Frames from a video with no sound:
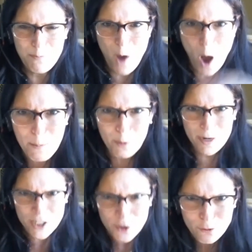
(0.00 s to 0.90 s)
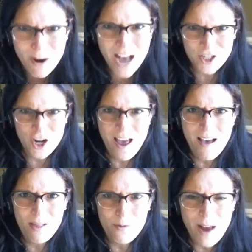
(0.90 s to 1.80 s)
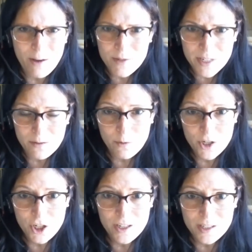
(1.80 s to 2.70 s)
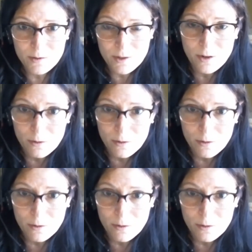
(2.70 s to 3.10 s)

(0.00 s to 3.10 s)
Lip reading: operational rationale around it, which is,